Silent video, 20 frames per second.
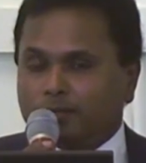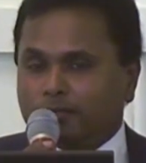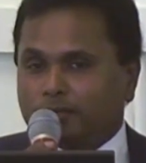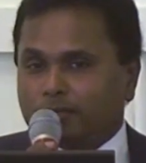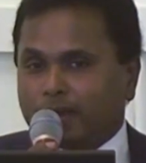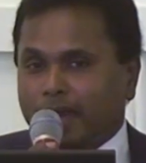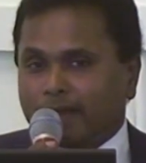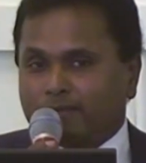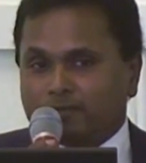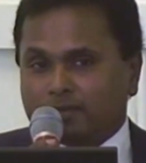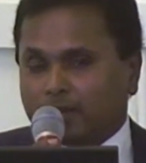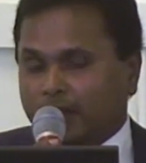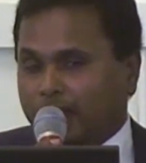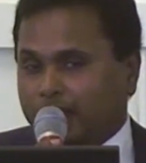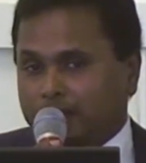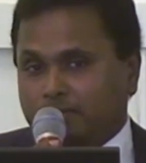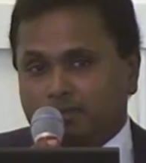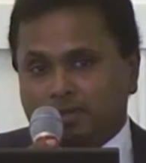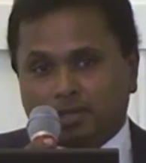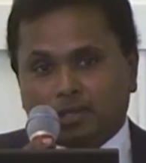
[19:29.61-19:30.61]
If you have
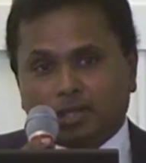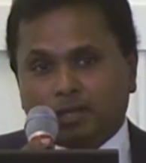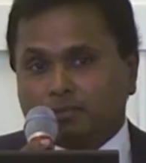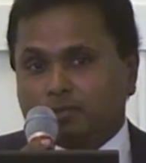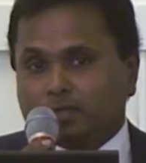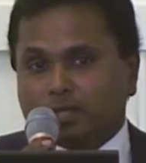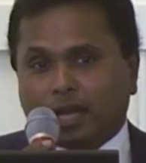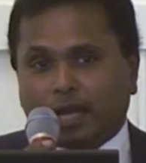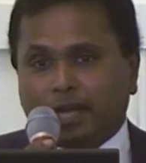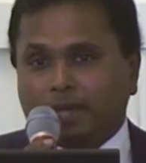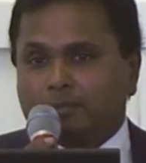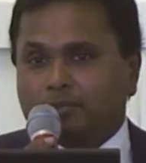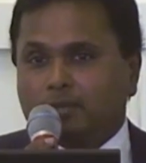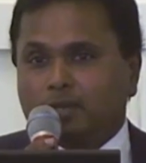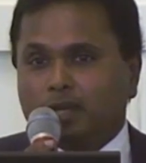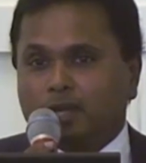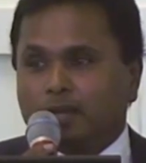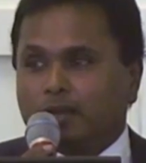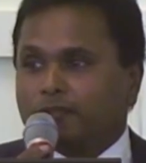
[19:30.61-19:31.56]
time, give time.